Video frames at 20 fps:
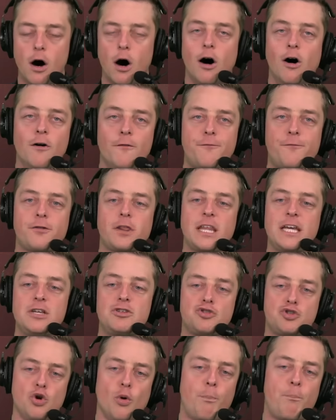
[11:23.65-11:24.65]
Hopefully,
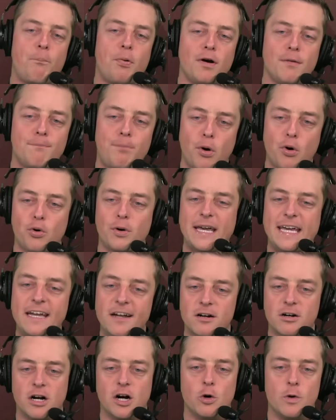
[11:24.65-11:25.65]
Super Bowl
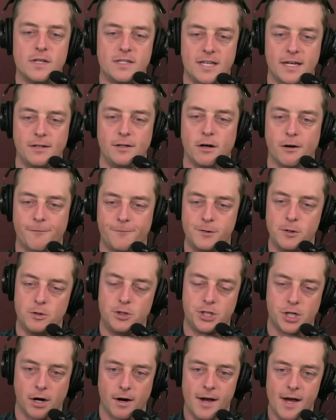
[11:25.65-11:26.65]
hero is in your
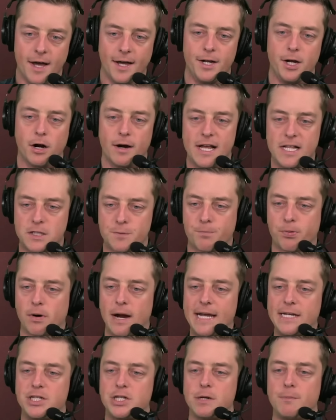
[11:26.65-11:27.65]
future. You're an
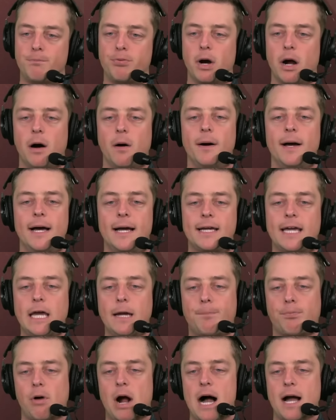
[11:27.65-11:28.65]
inspiration, bro.
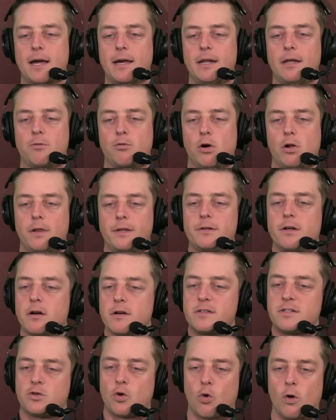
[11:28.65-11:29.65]
Keep rocking and rolling. Your
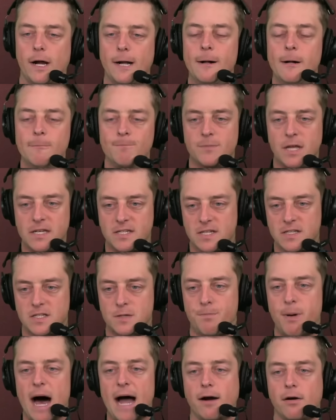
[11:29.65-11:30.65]
story is
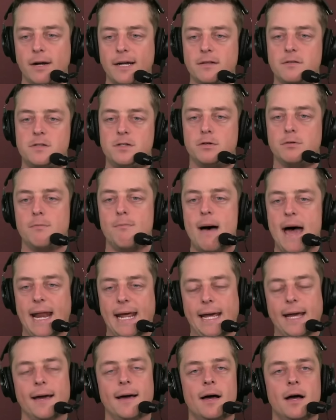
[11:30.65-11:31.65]
inspiring to
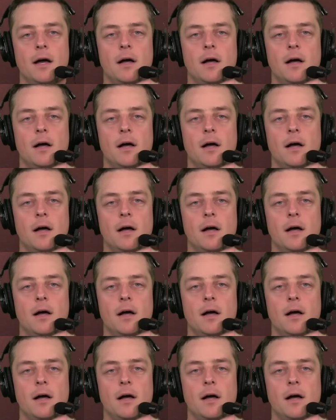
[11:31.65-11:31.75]
many.